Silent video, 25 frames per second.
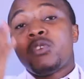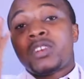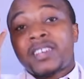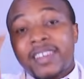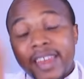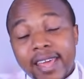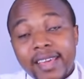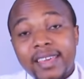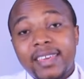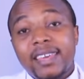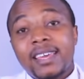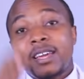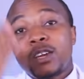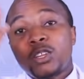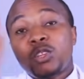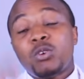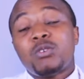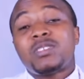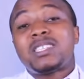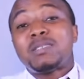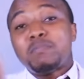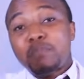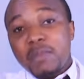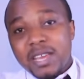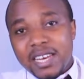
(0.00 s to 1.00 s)
taking
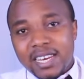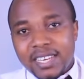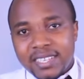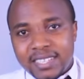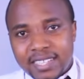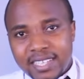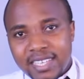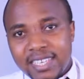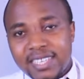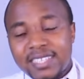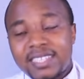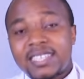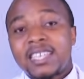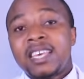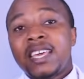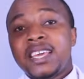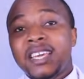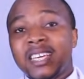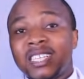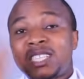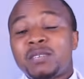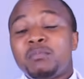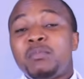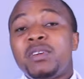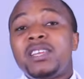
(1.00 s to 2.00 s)
those medicines,
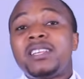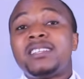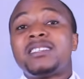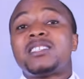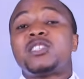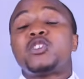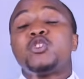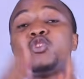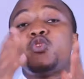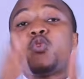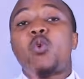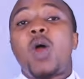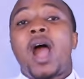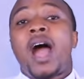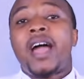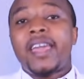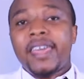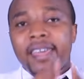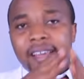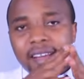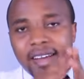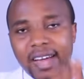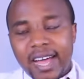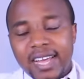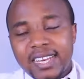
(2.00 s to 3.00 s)
it means you are
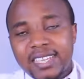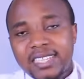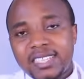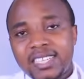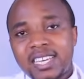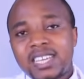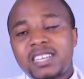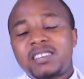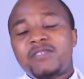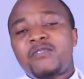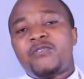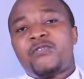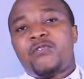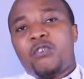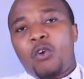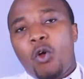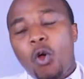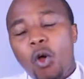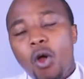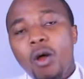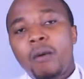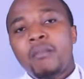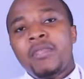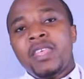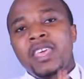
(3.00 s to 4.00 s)
a candidate
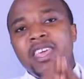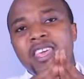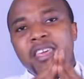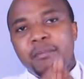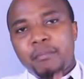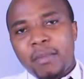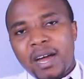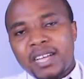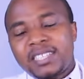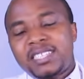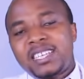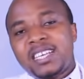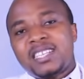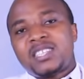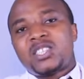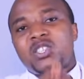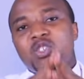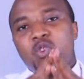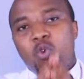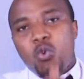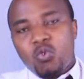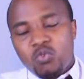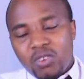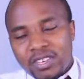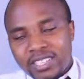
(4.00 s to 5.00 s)
for emergency
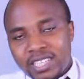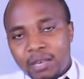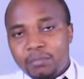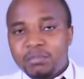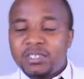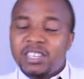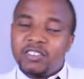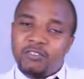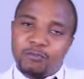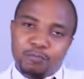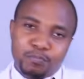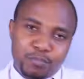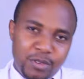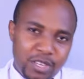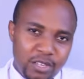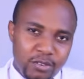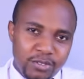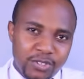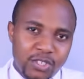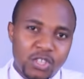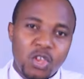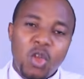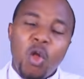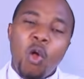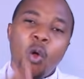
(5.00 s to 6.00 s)
contraceptive
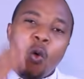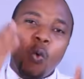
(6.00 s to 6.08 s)
pills.